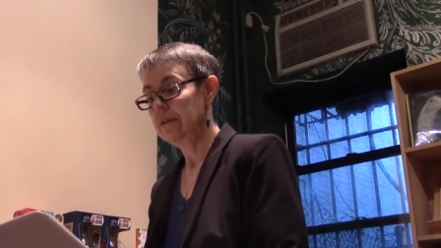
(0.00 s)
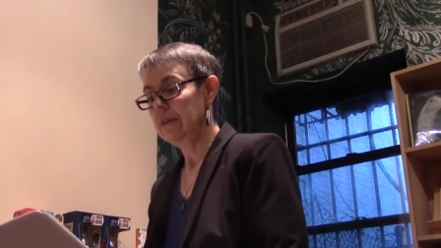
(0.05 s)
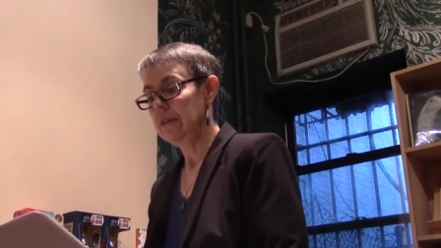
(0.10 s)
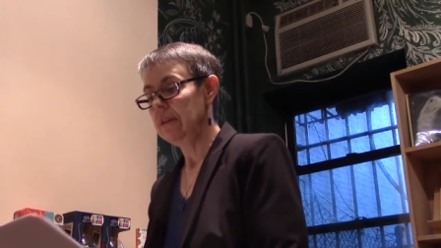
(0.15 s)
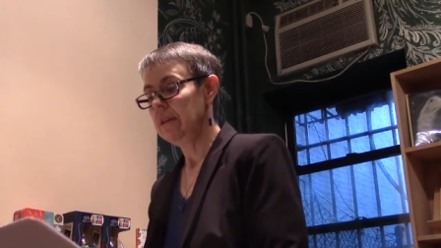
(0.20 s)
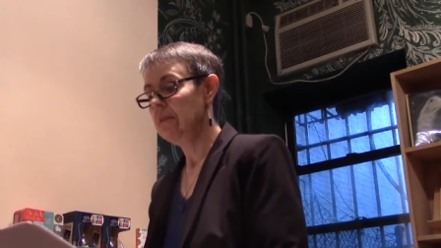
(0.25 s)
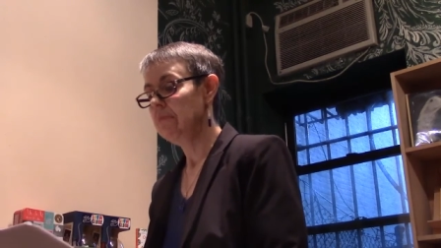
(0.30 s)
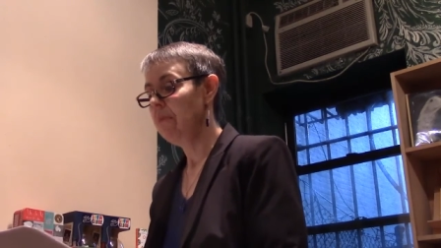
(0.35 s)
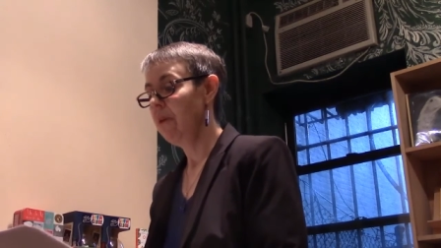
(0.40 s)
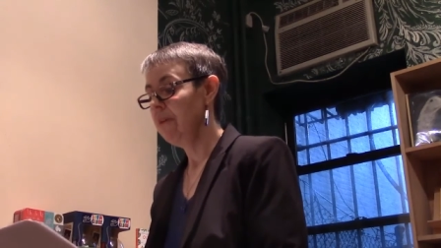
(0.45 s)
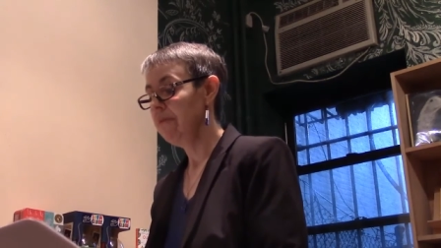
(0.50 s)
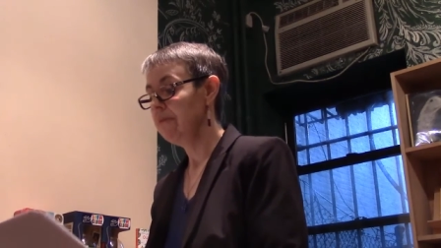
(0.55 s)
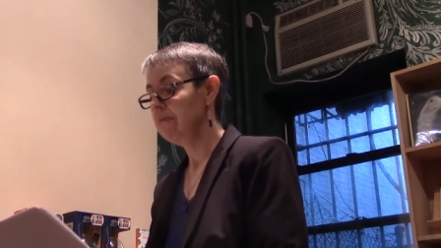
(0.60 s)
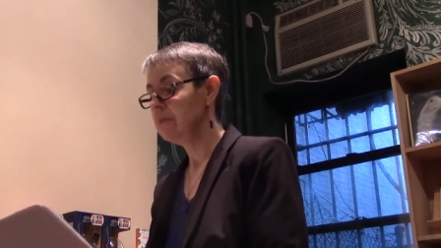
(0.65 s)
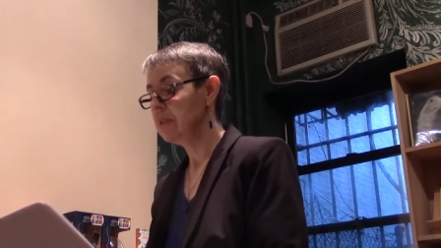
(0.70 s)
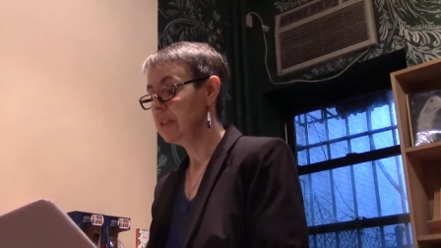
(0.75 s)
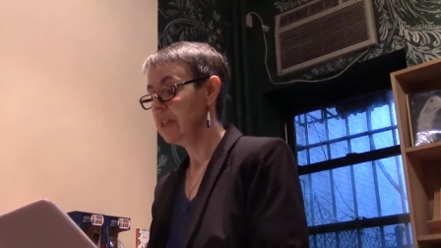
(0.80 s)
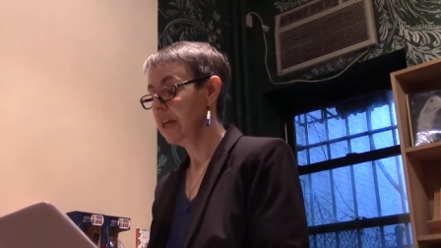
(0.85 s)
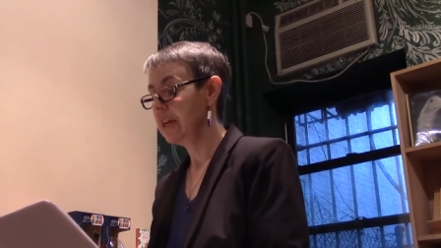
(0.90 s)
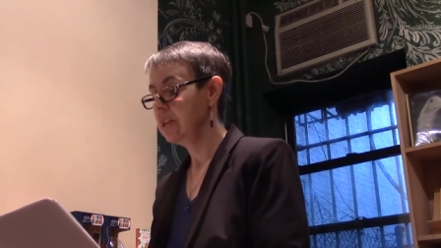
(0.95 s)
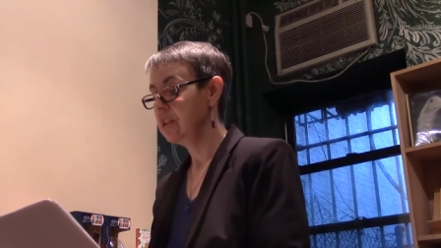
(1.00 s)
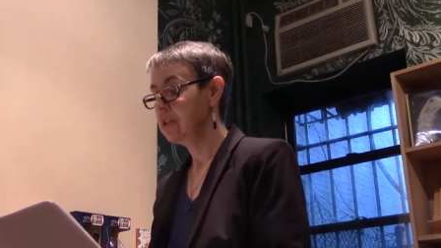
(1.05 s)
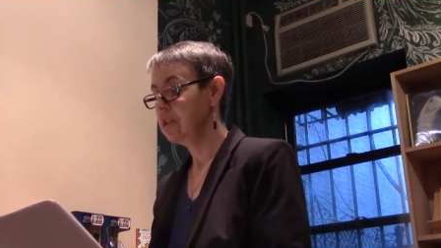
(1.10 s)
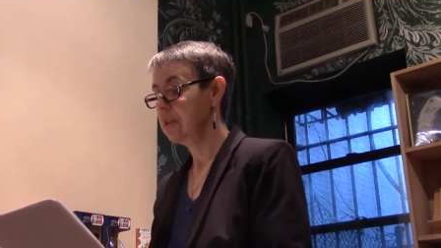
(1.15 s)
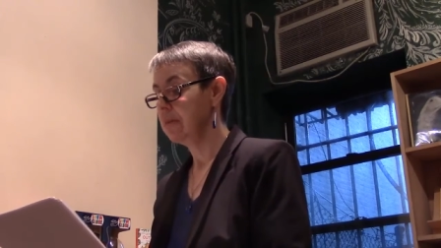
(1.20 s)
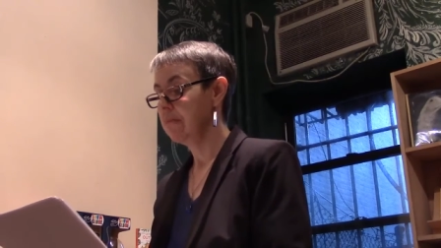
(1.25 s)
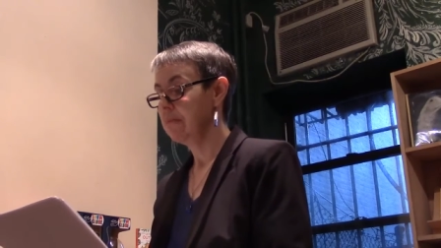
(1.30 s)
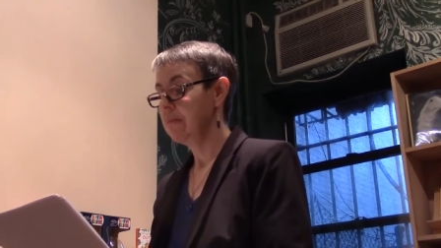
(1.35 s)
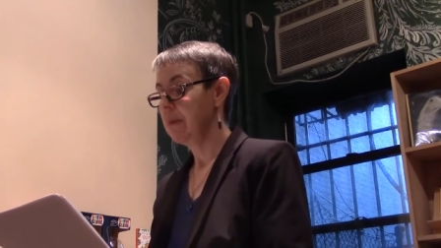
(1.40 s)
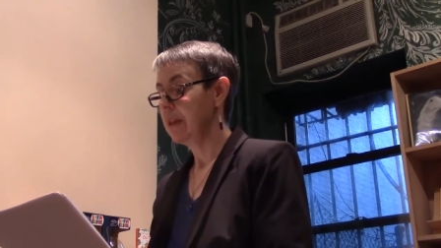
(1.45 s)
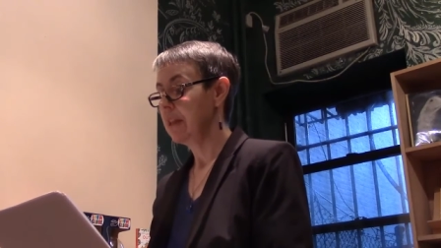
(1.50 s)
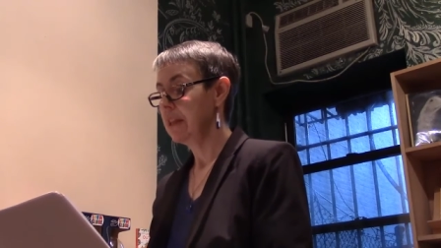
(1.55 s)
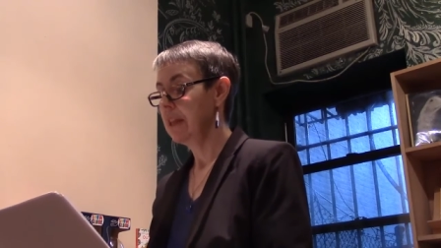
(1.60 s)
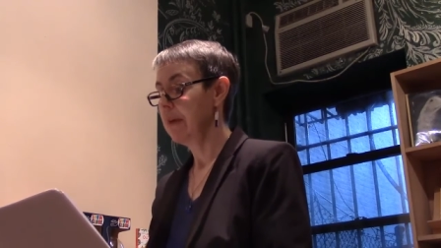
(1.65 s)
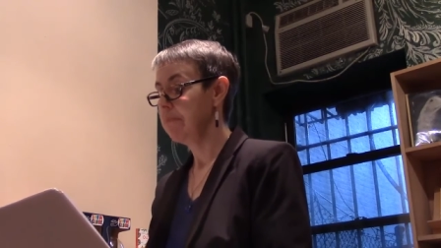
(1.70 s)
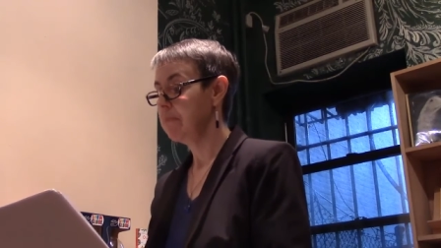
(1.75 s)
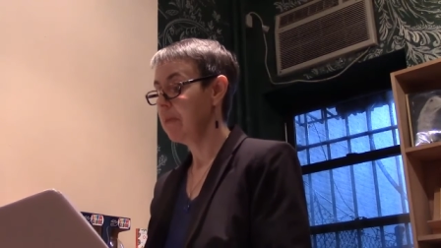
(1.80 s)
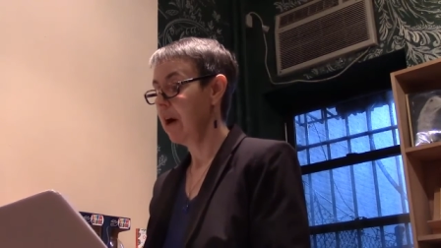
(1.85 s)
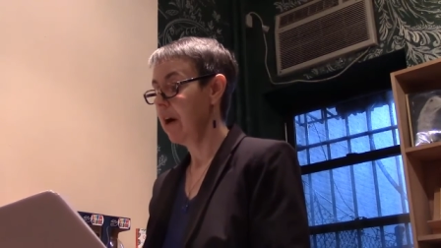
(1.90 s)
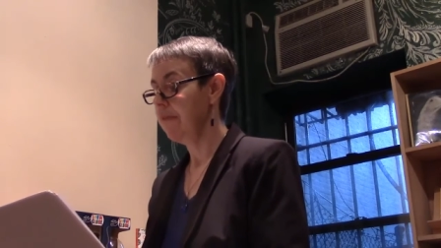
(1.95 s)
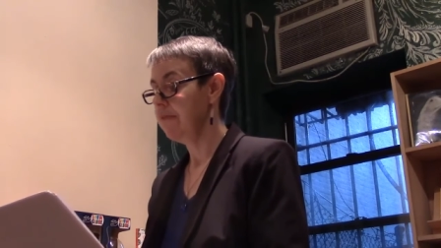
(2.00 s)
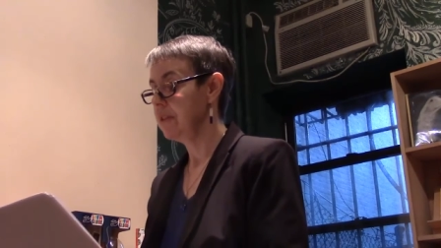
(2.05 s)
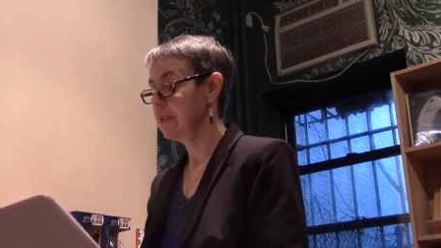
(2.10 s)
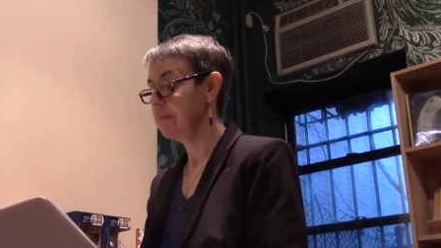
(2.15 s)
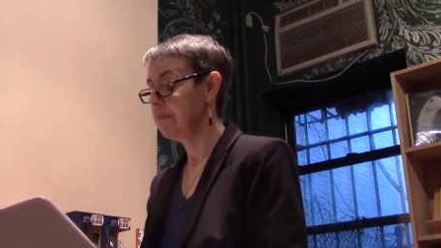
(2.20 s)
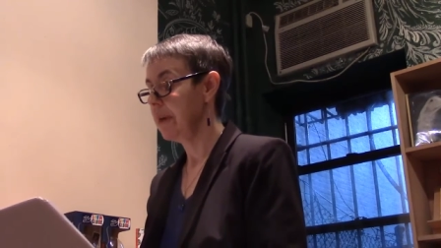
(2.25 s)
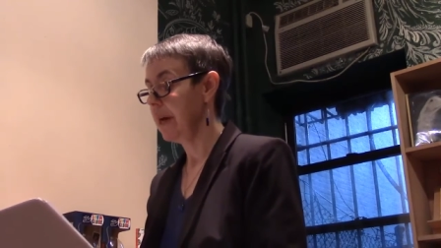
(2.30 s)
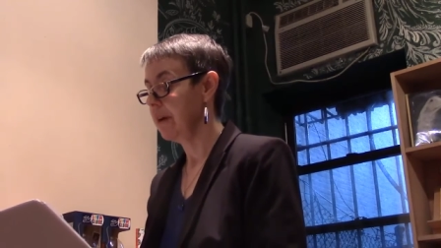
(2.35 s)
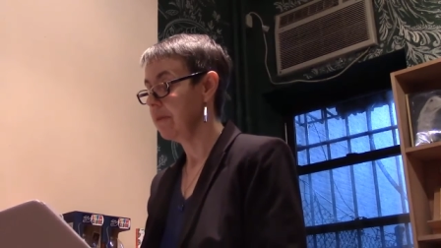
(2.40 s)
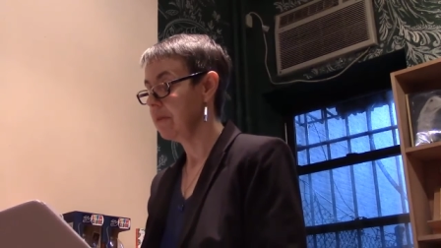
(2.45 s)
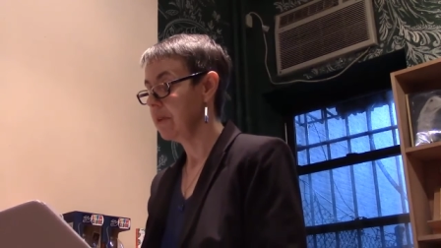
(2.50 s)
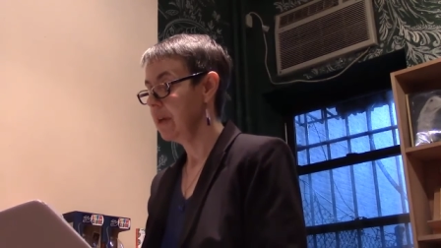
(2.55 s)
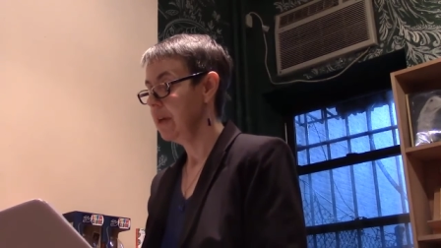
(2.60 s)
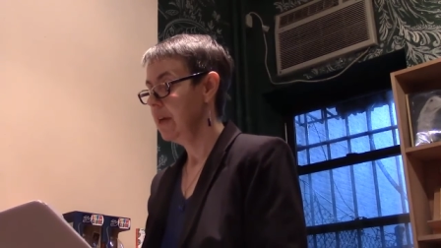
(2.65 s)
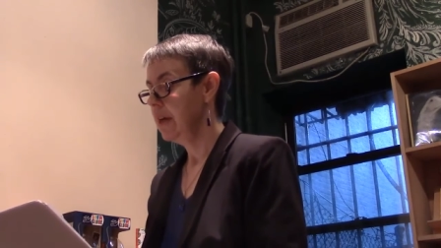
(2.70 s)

The boy from the second ship leapt off his mount